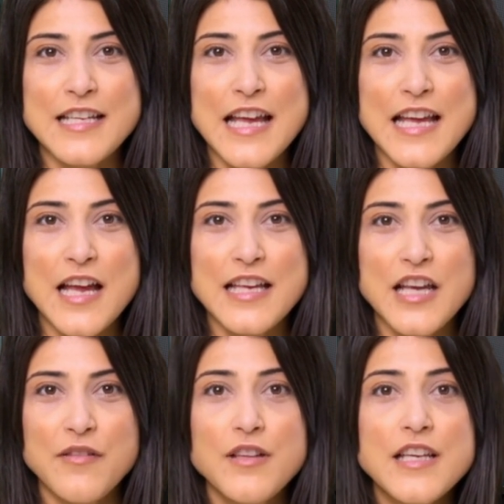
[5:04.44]
AI
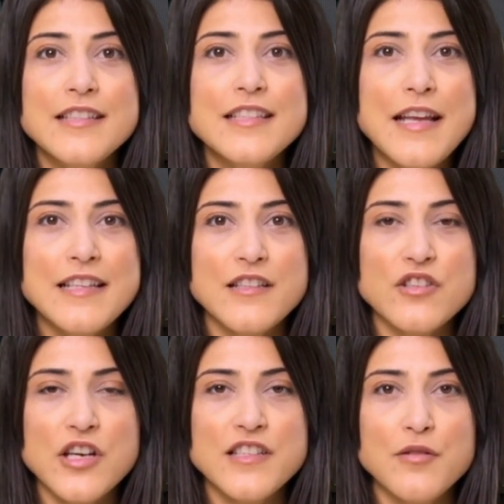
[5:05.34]
governance isn't
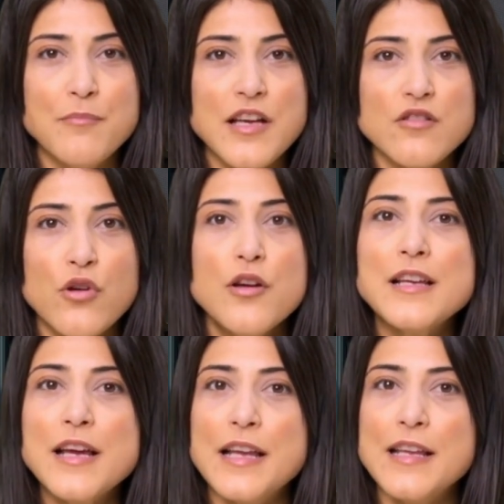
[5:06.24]
just a buzzword,
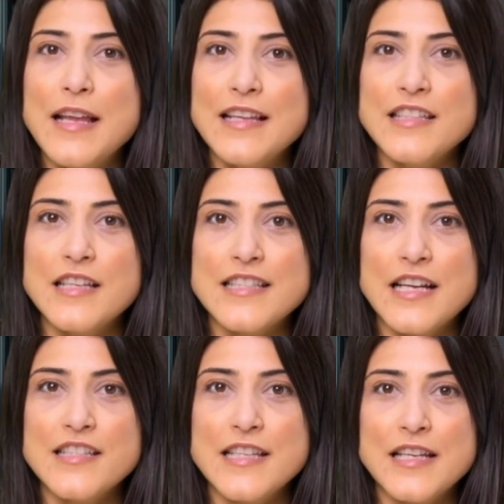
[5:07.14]
it's a
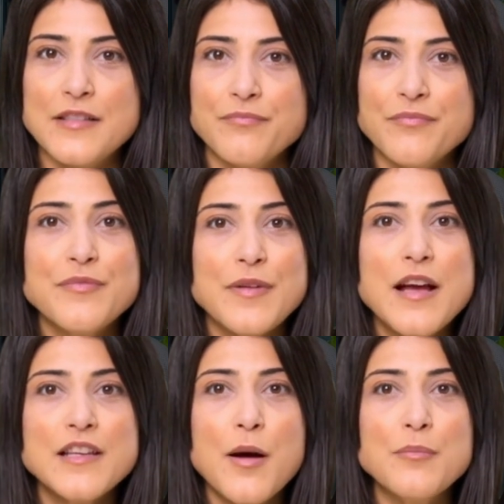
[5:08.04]
necessity.
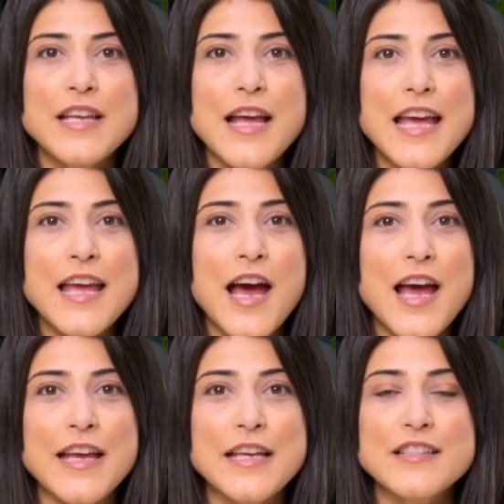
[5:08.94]
Adopting
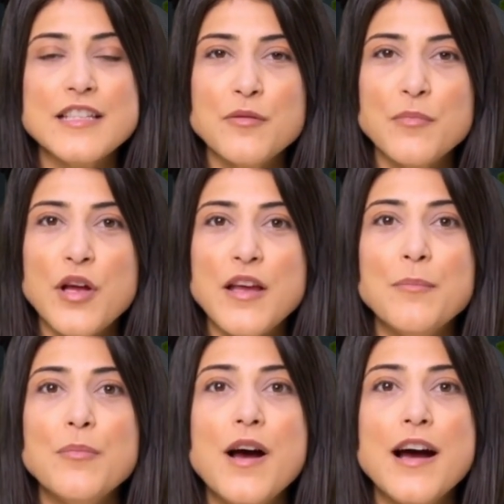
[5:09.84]
AI isn't a plug
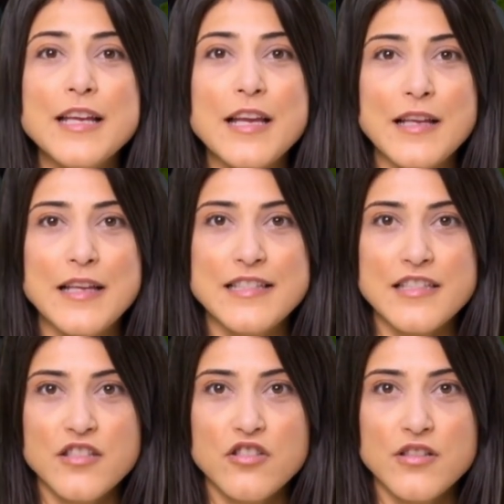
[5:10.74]
and play, it's
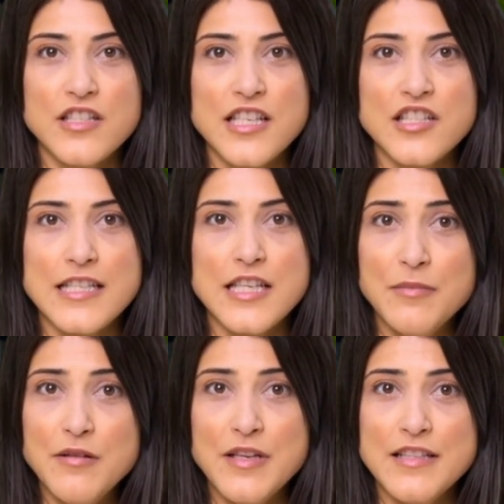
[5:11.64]
a strategic
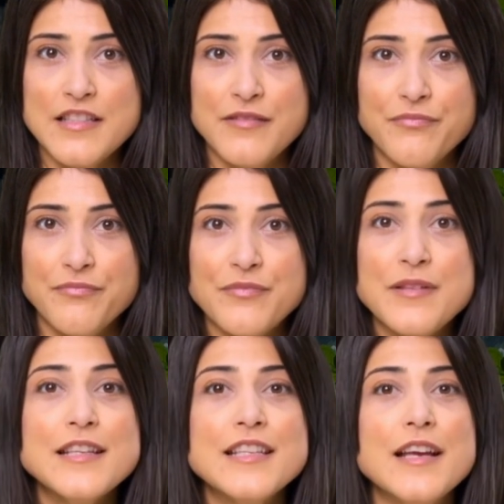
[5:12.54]
commitment.
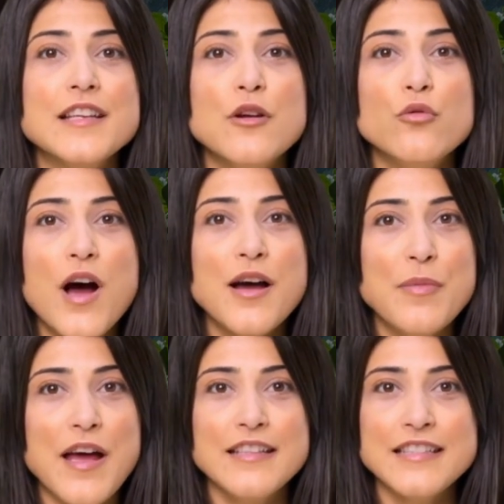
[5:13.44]
It takes the right
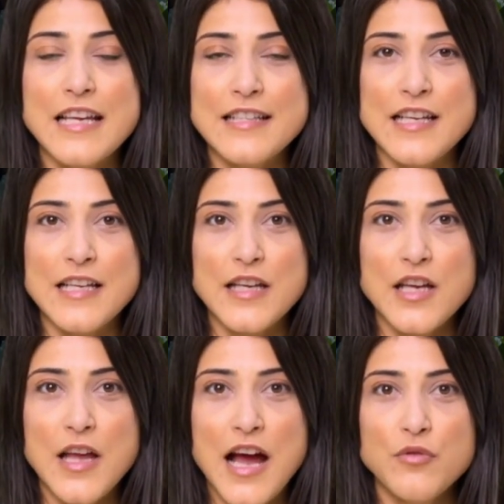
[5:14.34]
mindset,
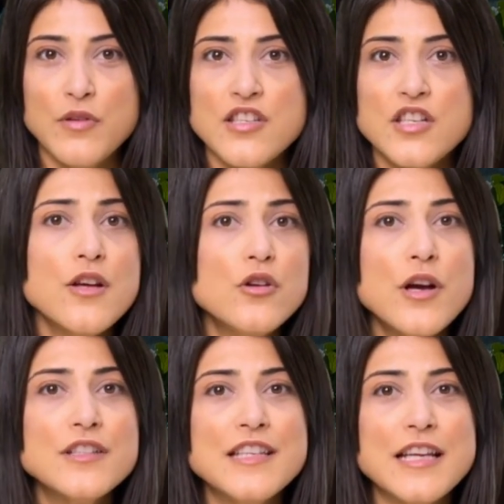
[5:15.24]
collaboration
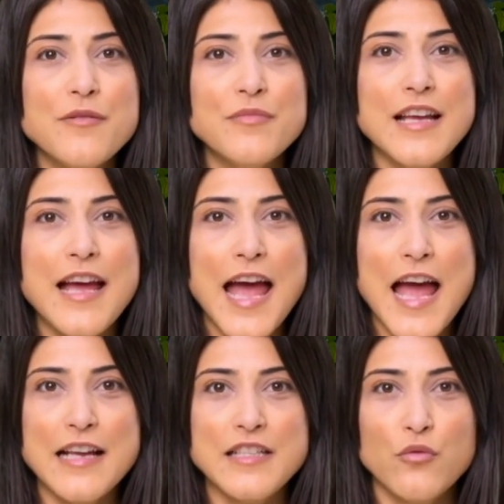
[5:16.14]
across teams,
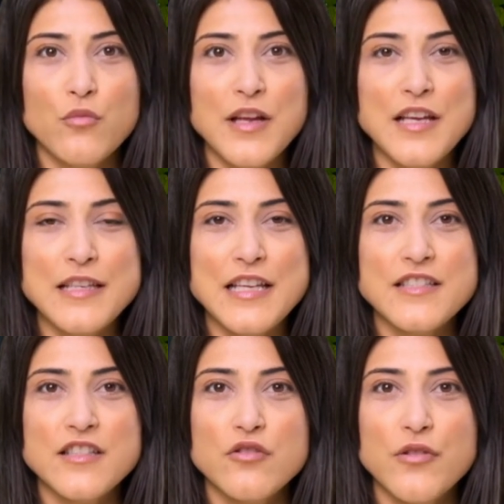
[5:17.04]
and a
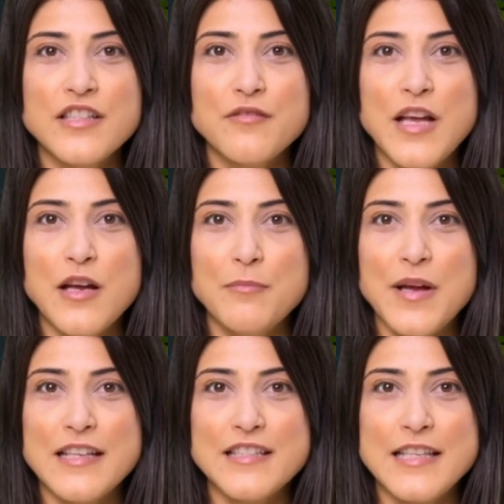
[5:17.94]
willingness to
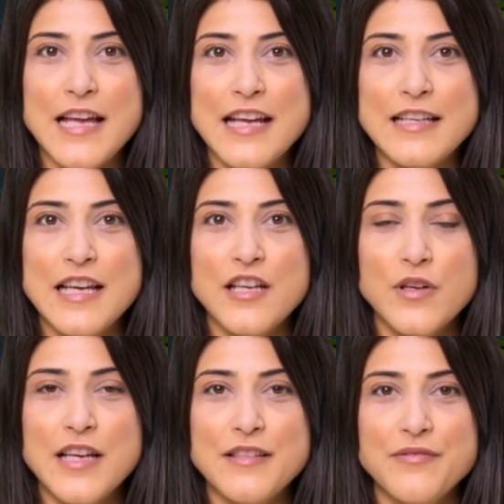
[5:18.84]
experiment and
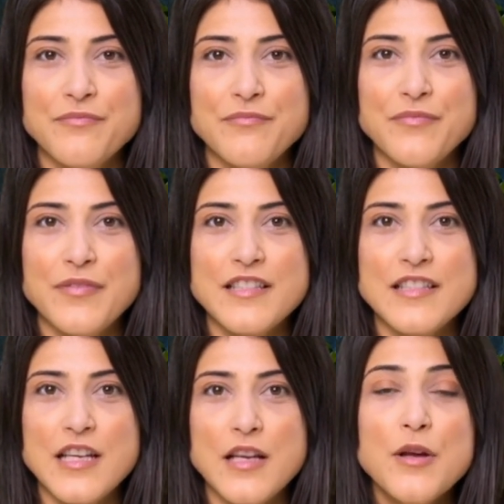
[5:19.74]
iterate.
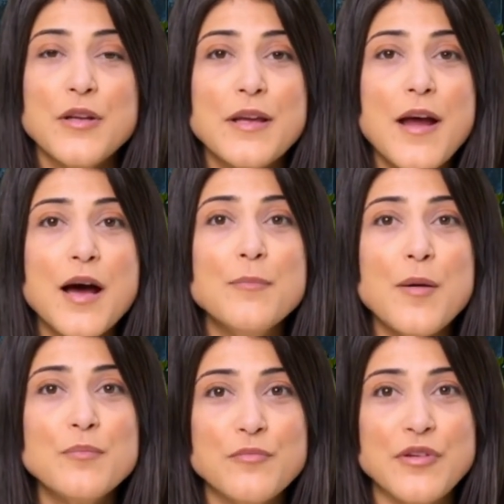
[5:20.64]
Still, I'm
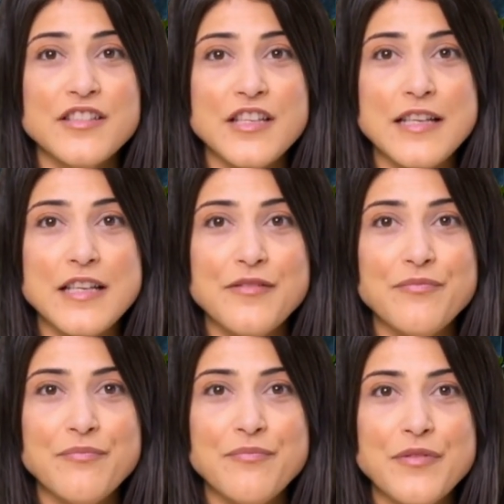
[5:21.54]
optimistic.
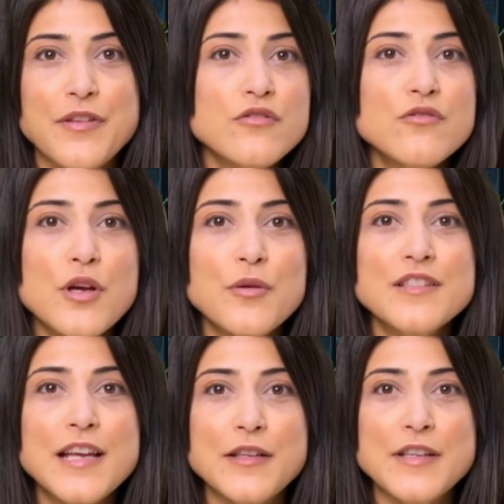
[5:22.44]
The firms
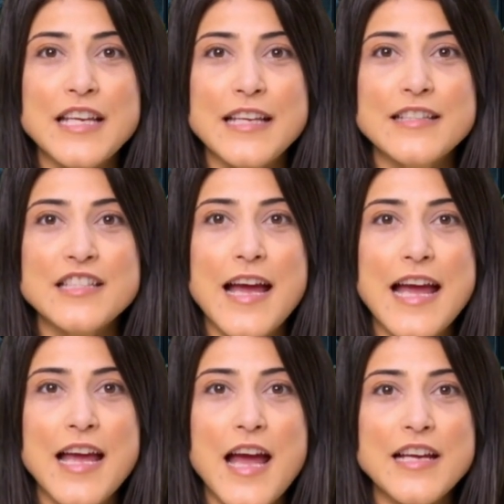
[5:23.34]
that lean into
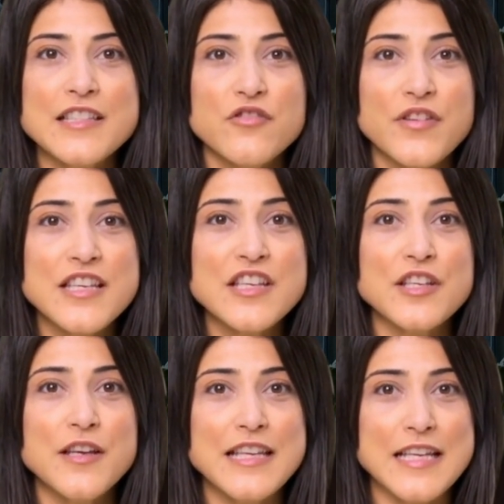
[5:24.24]
AI
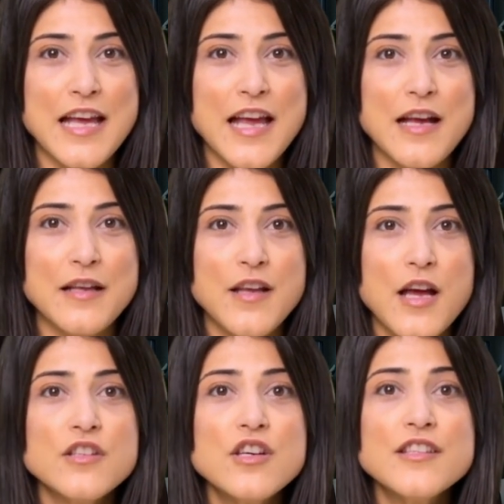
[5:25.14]
strategically,
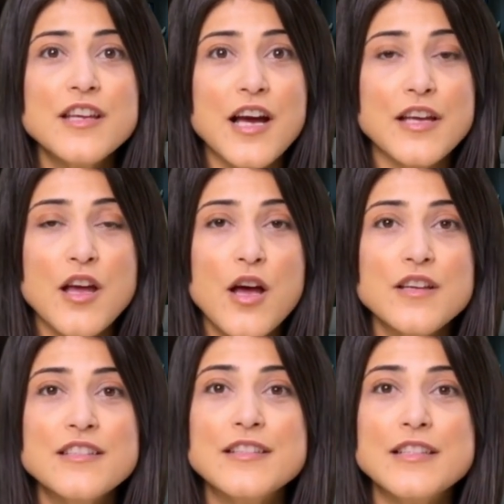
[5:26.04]
not just to cut
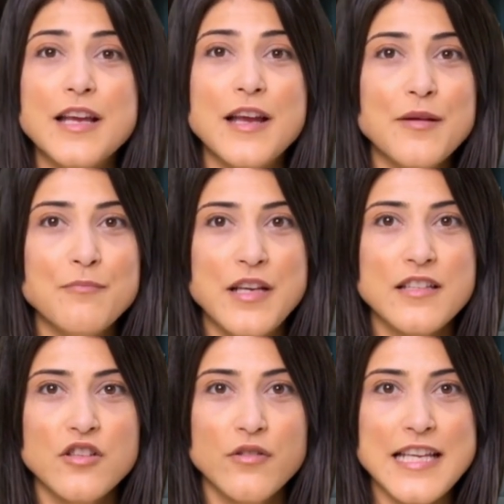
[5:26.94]
costs, but
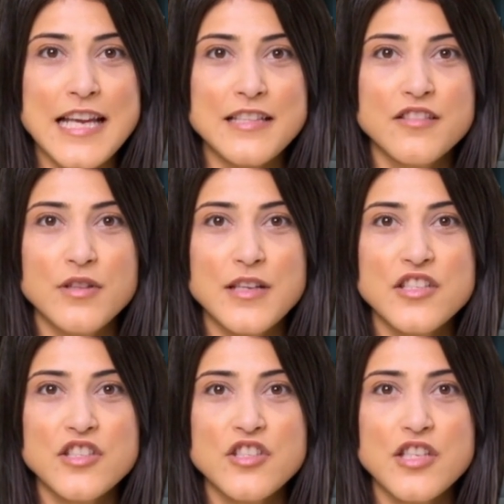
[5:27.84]
to enhance
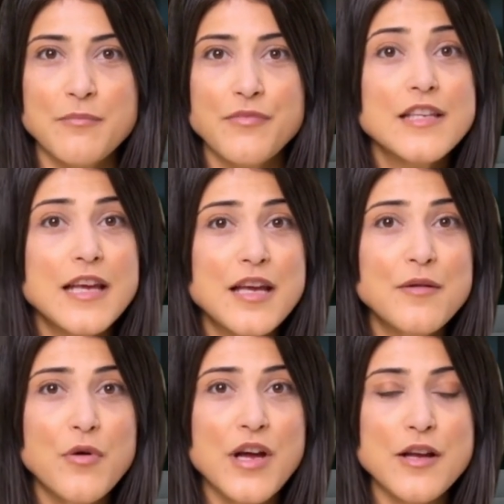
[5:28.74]
relationships,
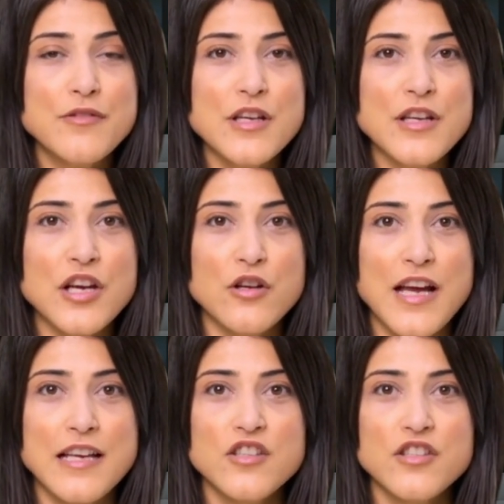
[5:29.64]
will have a clear
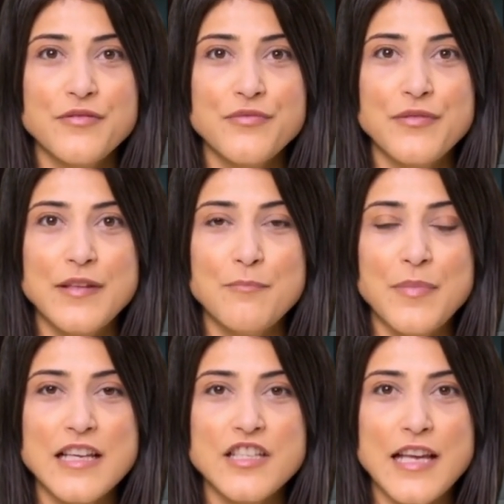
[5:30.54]
edge.
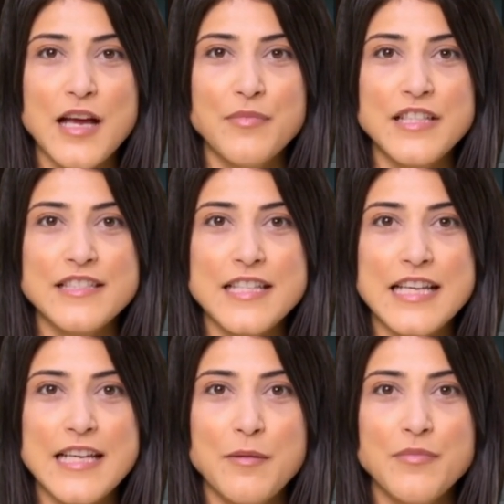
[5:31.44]
Imagine LPs
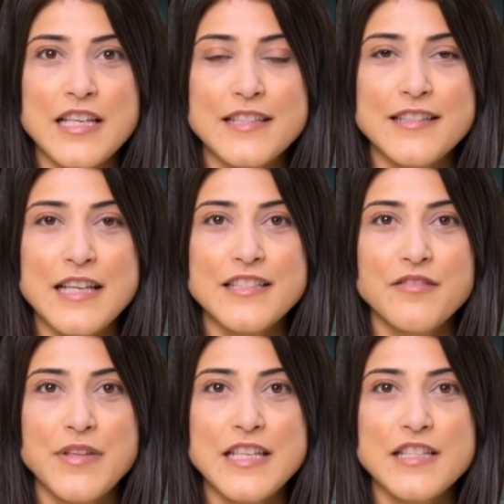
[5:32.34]
getting updates that
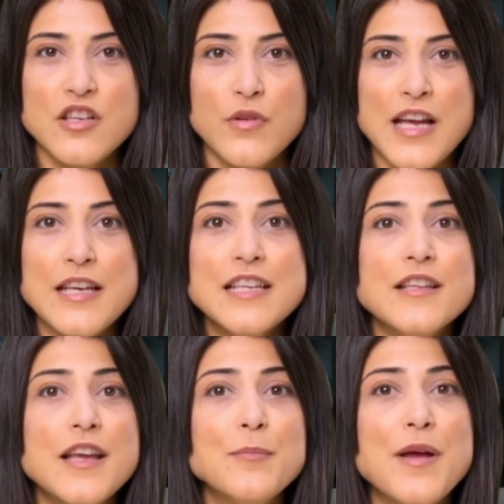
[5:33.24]
speak directly to
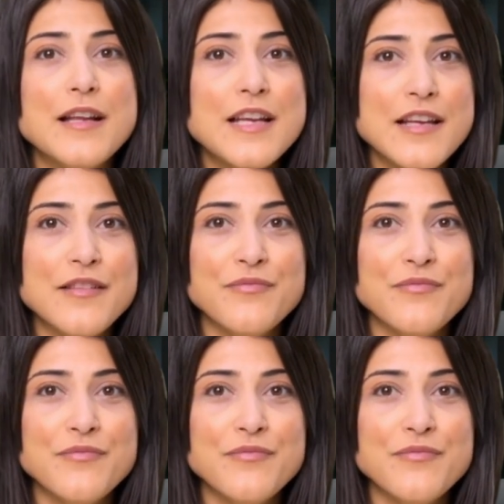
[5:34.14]
their mandate.